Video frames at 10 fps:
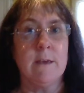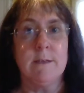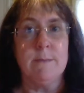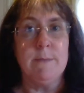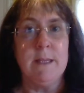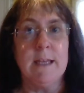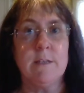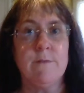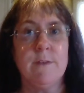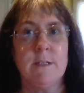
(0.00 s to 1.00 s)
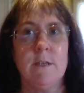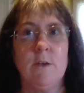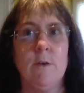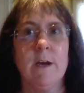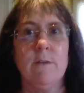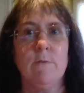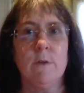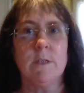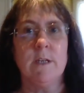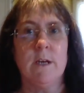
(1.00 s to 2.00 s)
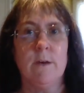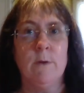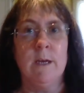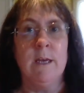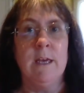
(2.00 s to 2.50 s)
Because I mean, that's the first thing you kind of want to know.